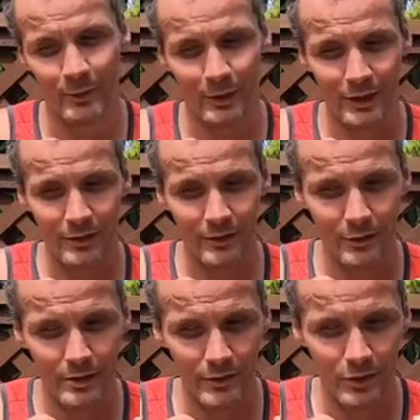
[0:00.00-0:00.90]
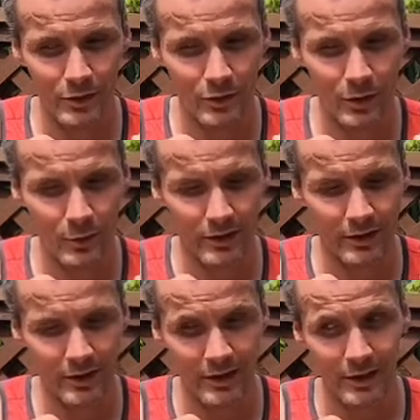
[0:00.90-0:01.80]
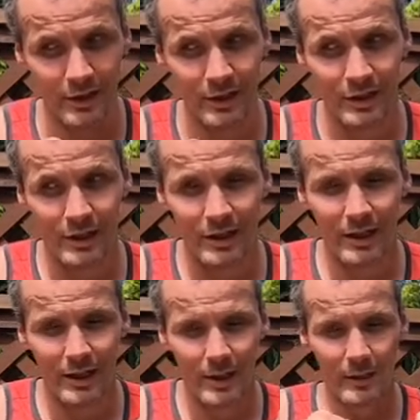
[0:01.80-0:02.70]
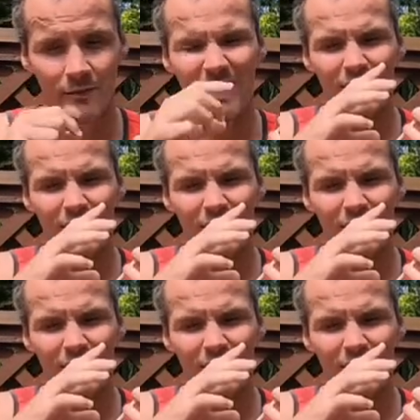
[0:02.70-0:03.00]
for those of you who don't want to click. Uh, next,